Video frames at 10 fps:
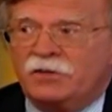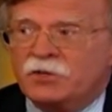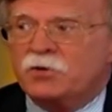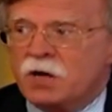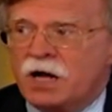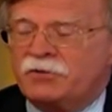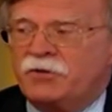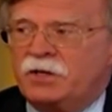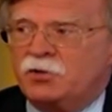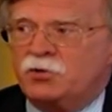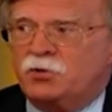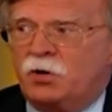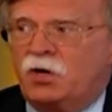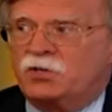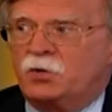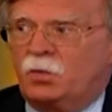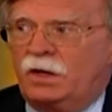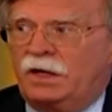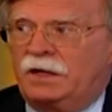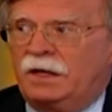These are not things you toss
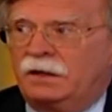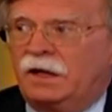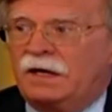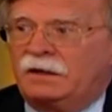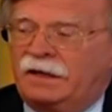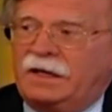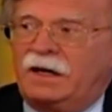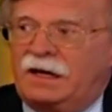away lightly